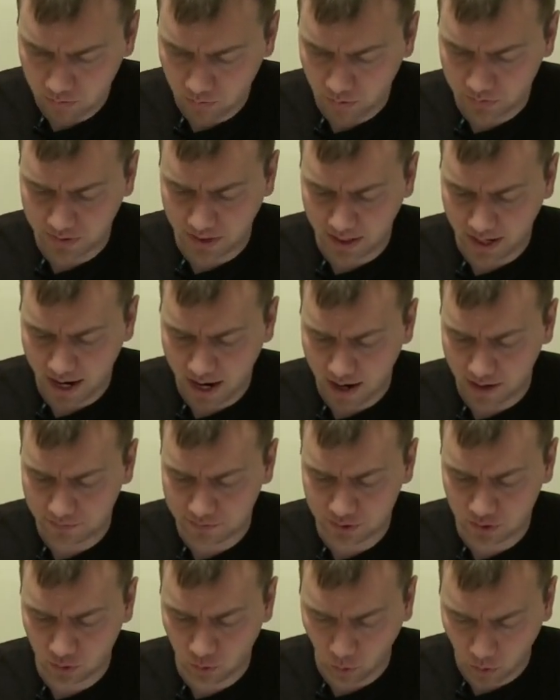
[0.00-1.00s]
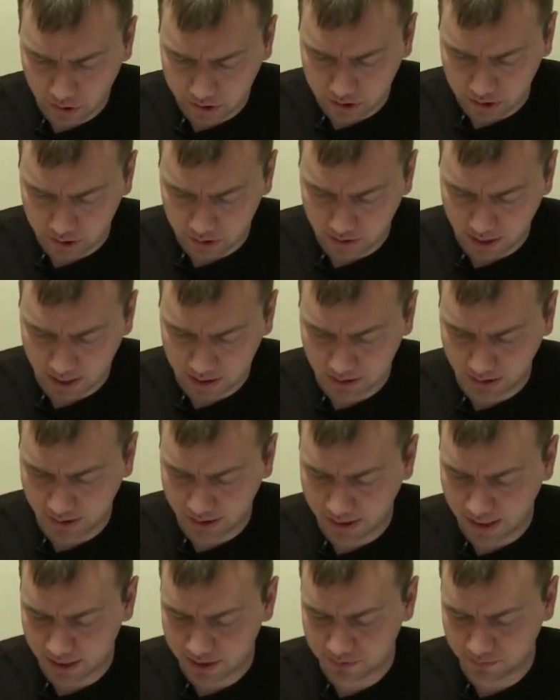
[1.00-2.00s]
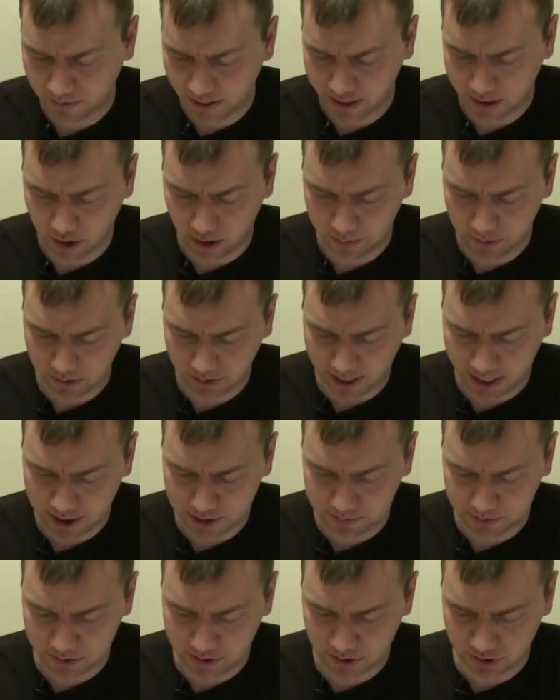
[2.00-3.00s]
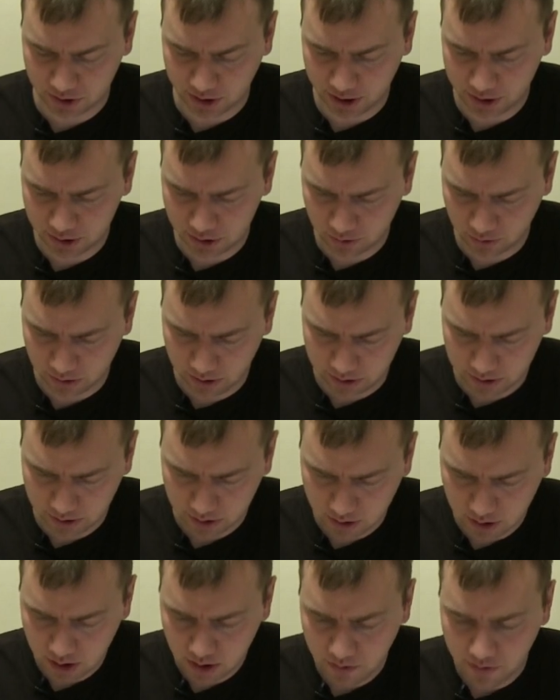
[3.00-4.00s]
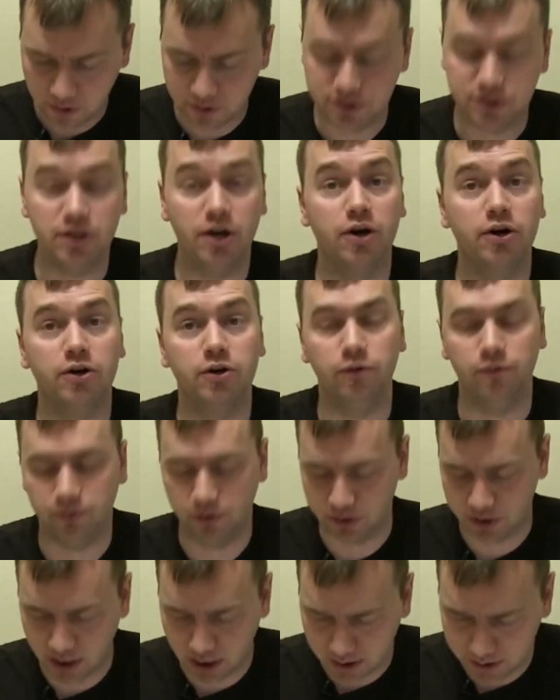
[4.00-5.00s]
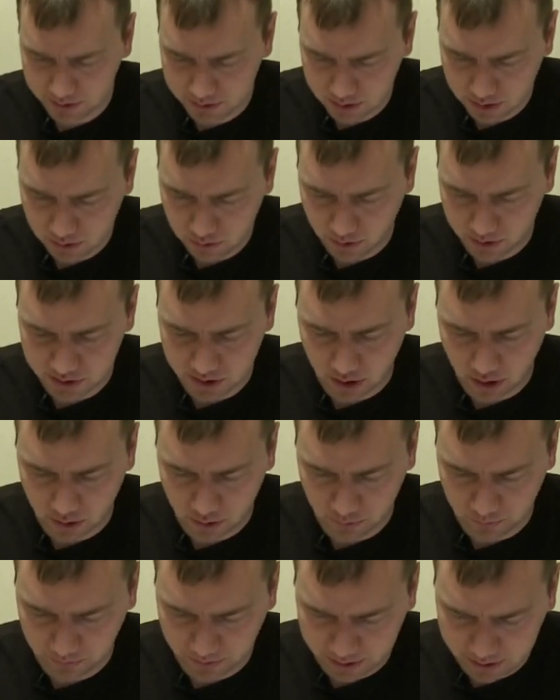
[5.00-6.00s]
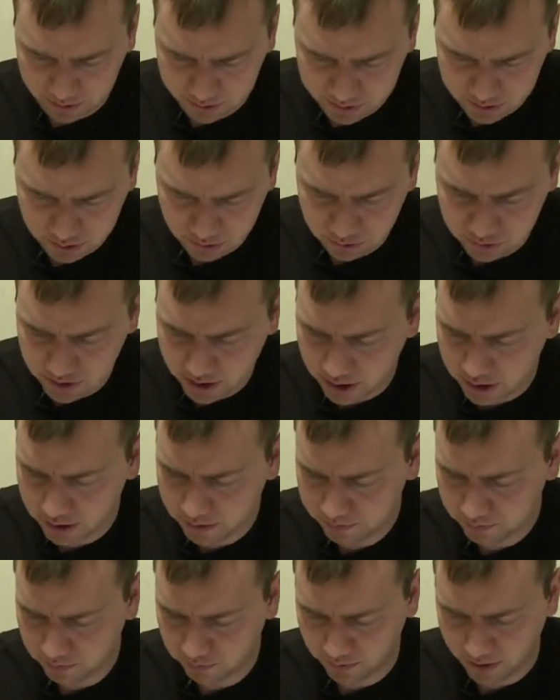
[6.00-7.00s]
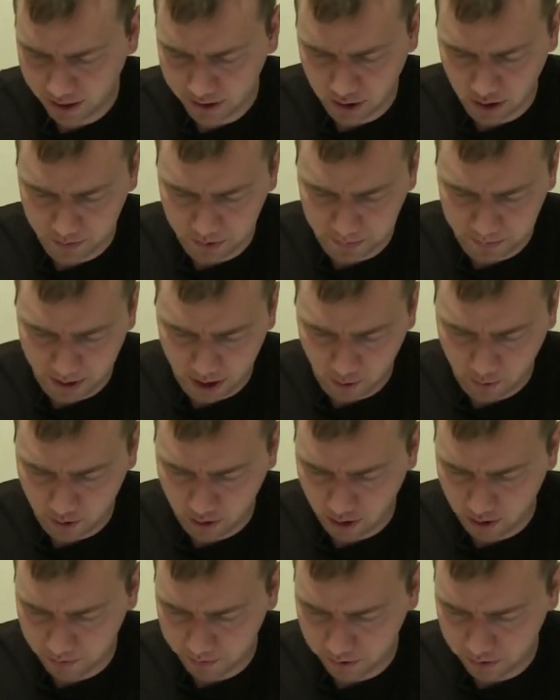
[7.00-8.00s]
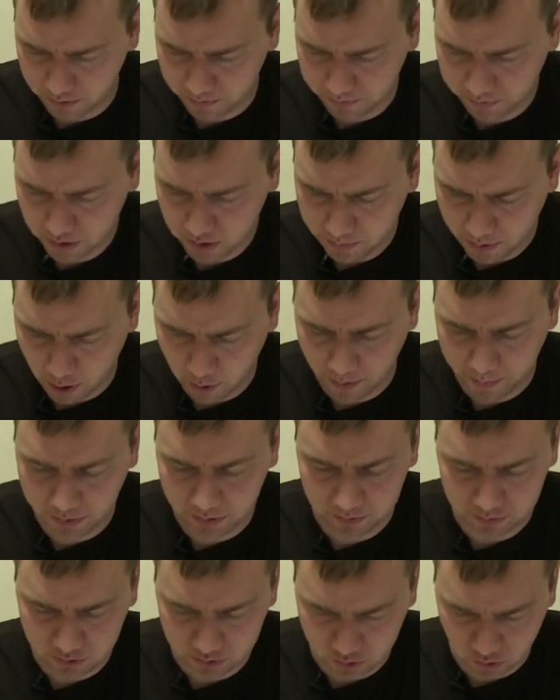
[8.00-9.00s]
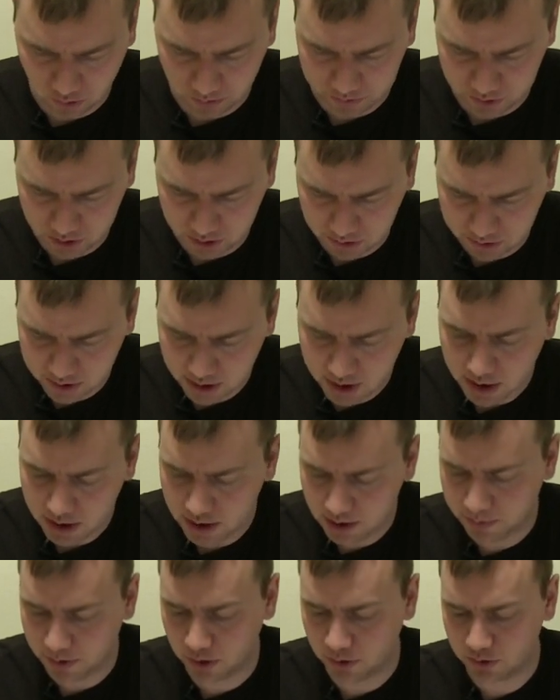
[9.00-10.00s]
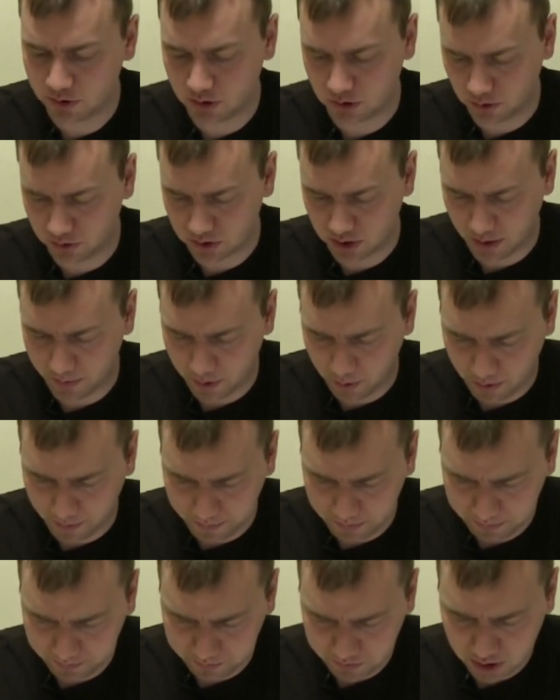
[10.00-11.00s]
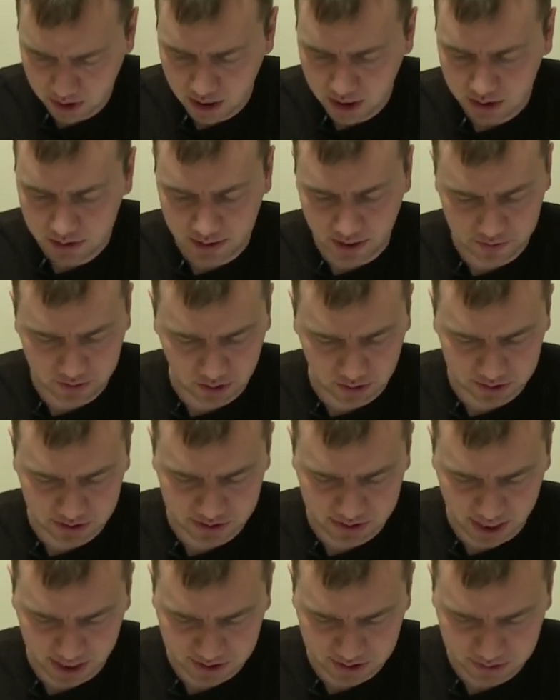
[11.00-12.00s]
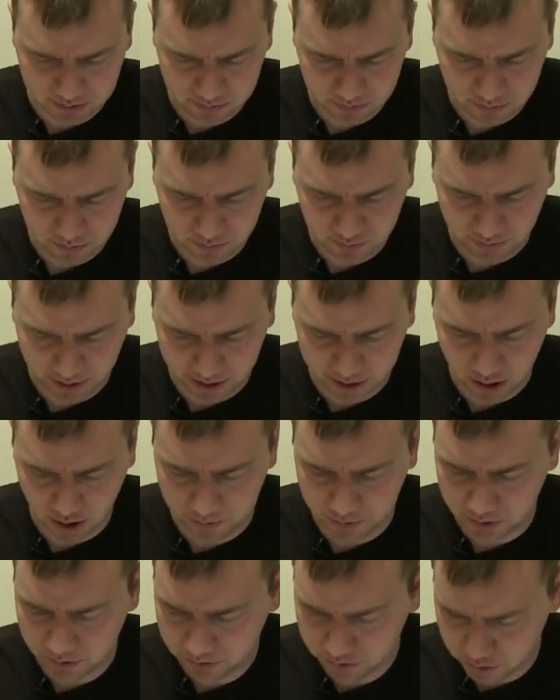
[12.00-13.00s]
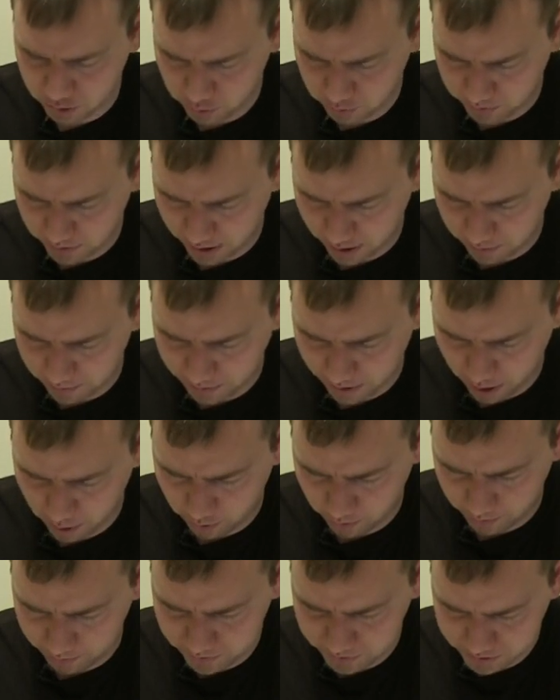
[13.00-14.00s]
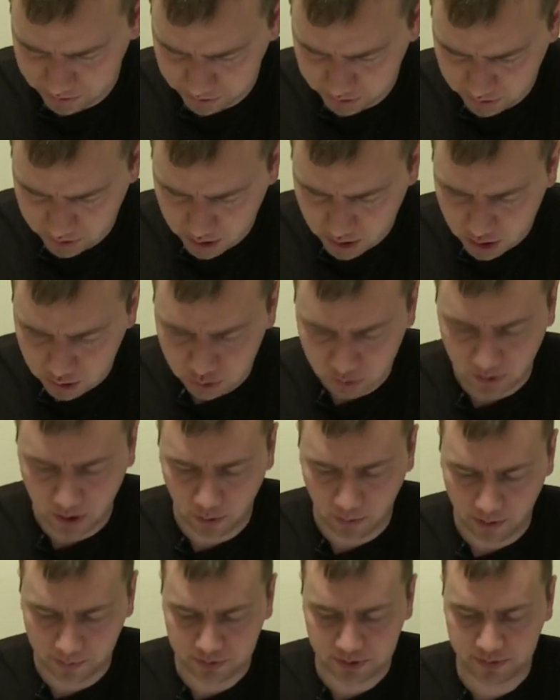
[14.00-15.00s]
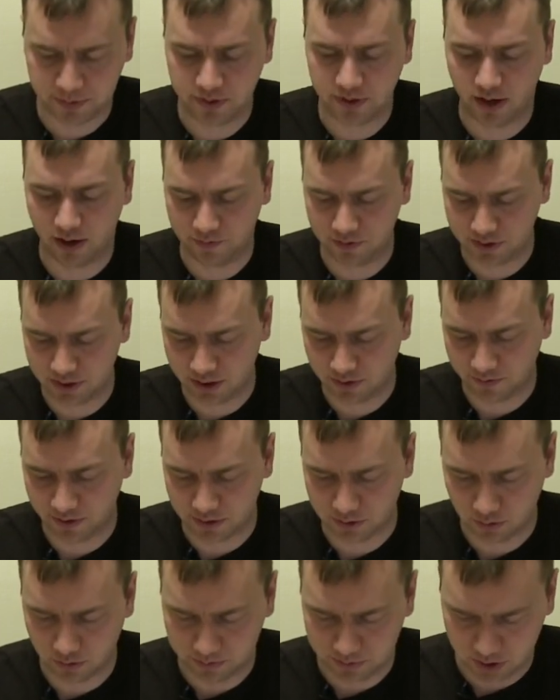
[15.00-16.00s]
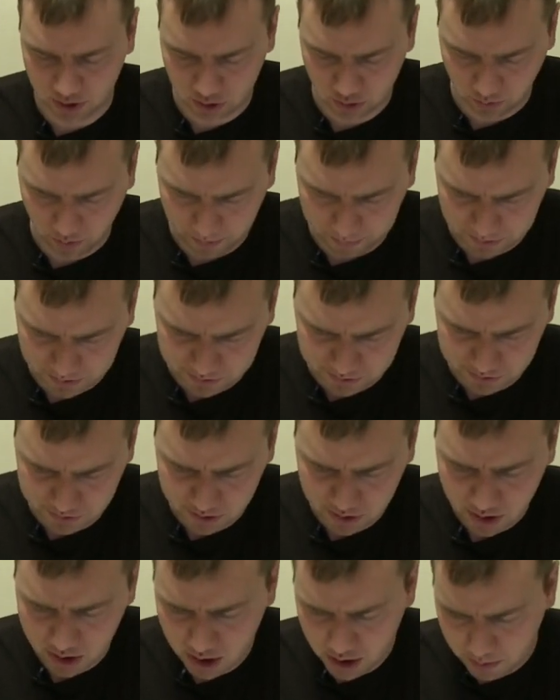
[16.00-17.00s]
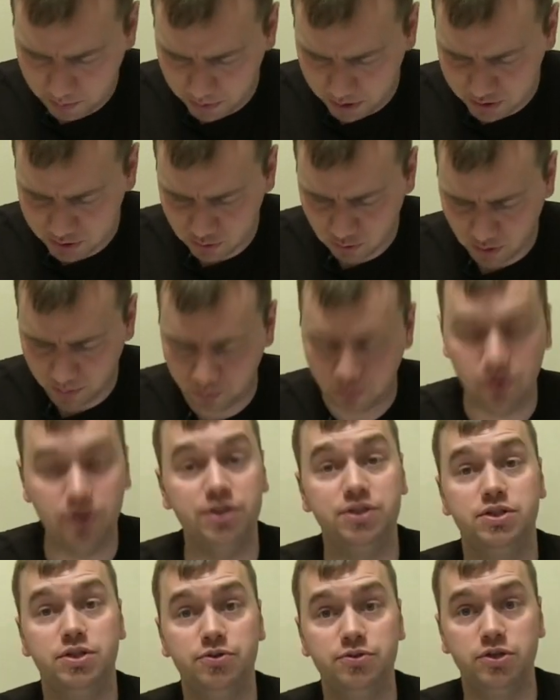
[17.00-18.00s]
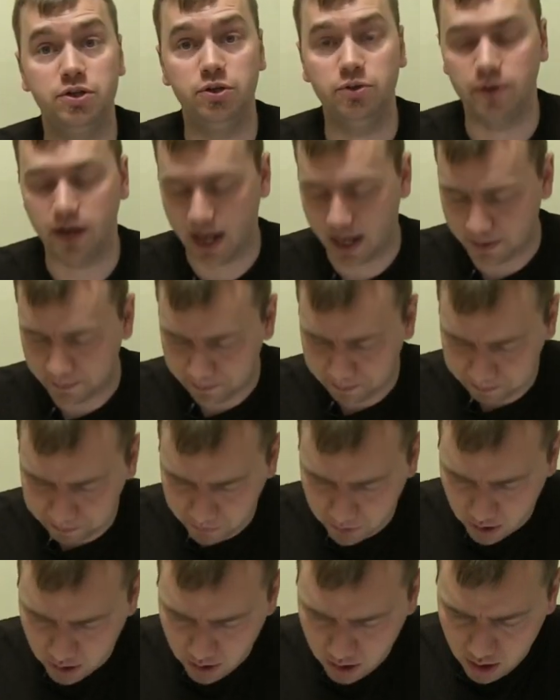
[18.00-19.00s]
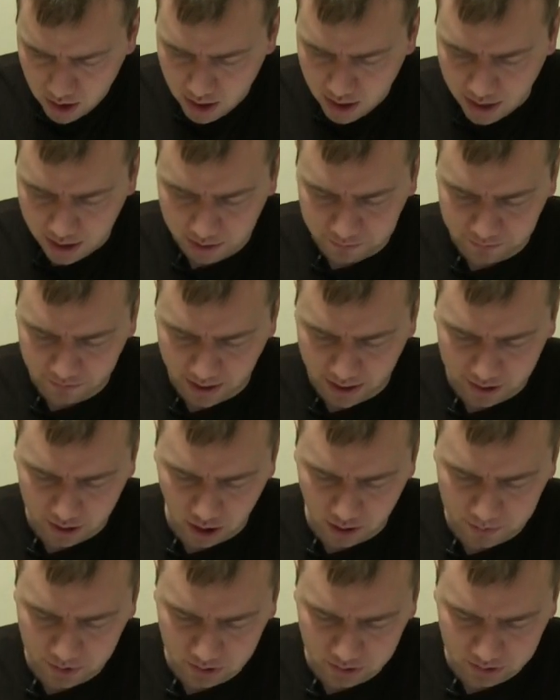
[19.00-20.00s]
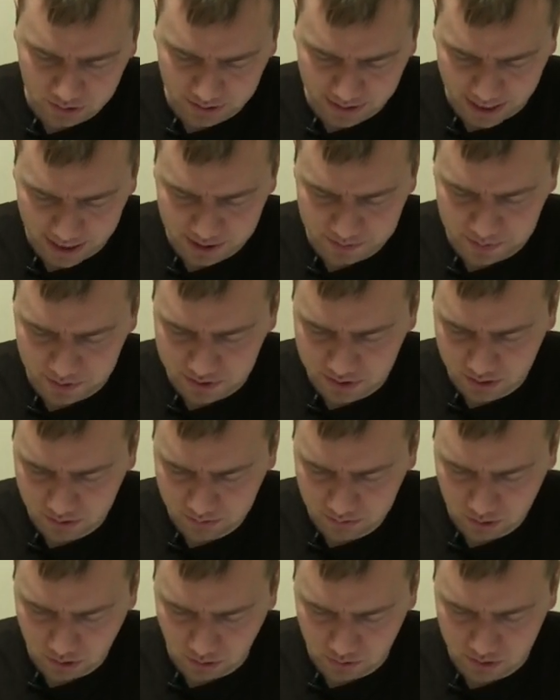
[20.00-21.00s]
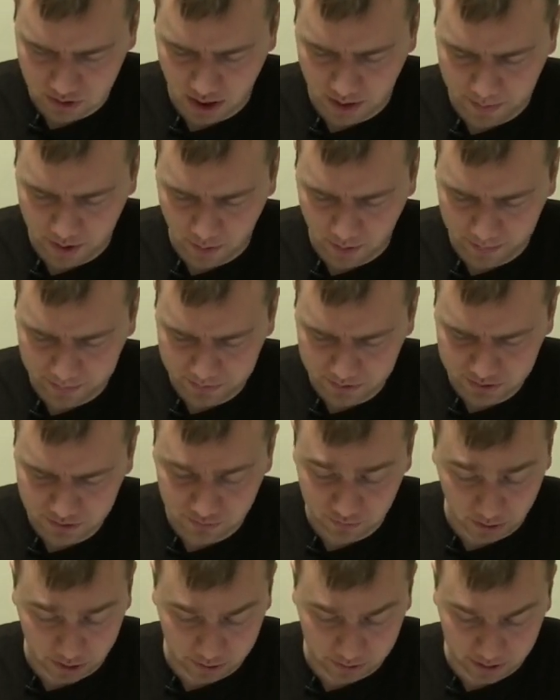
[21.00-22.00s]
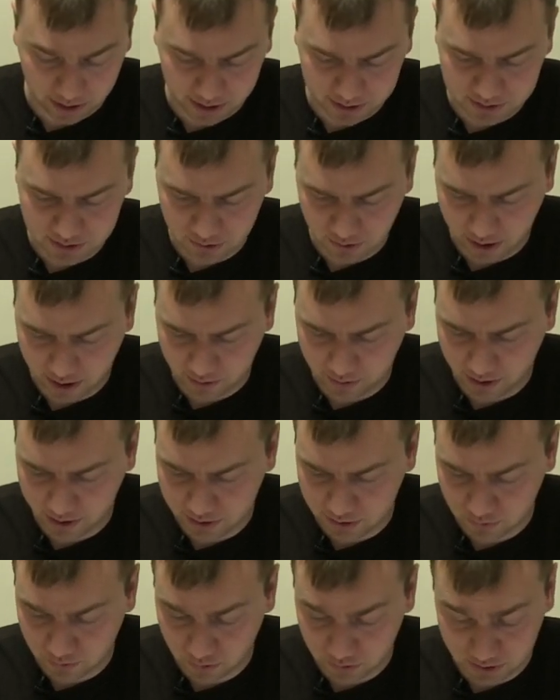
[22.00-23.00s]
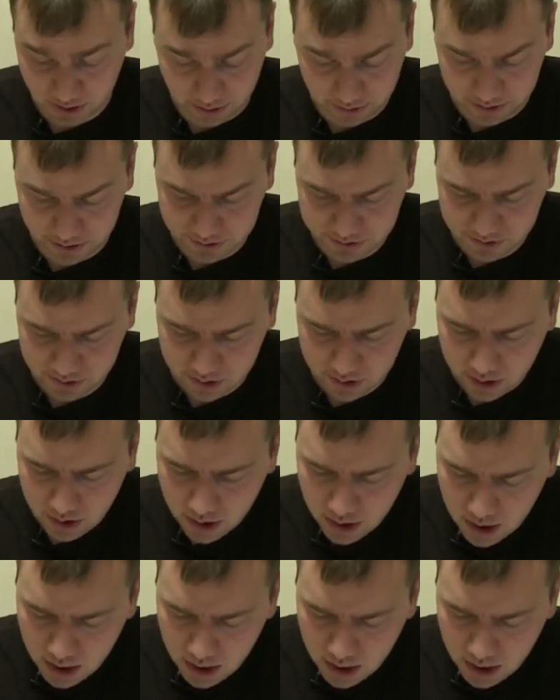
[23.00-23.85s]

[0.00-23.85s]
what they have. So the War Gear, Acolyte has flak armor, las pistol, chainsword. There's the Arco Flagellant, who has Arco Flails. Crusader, flak armor, power weapon, storm shield. Demon Host, close combat weapon. Death Cult Assassin, flak armor, 2 power weapons. Jokera Weaponsmith, obviously defense orbs, digital weapons. Ministorum Priest, here's the new guy. Flak armor, las pistol, close combat weapons, frag grenades, crack grenades, Rosarius.